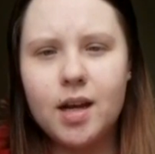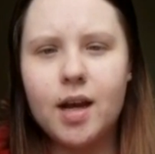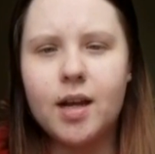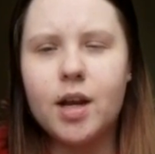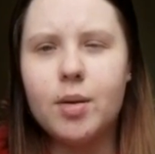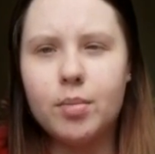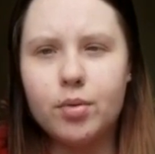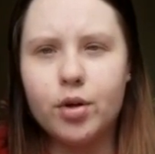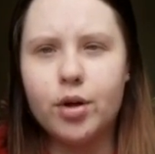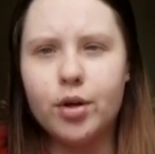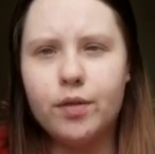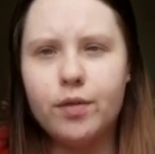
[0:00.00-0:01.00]
and
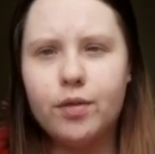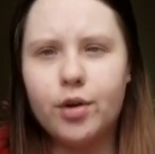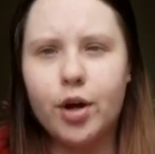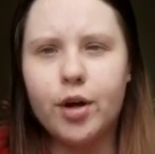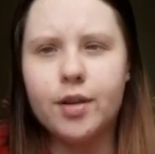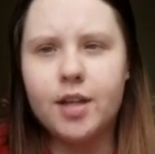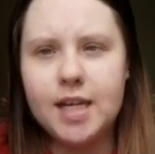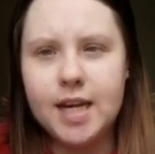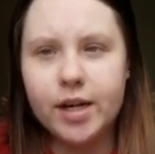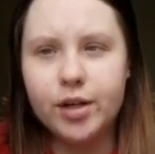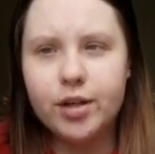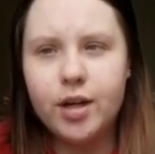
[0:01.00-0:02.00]
improve throughout the
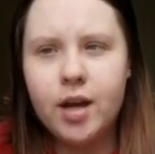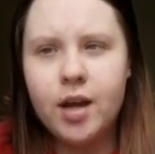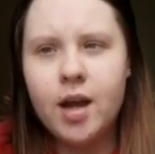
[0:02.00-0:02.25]
year.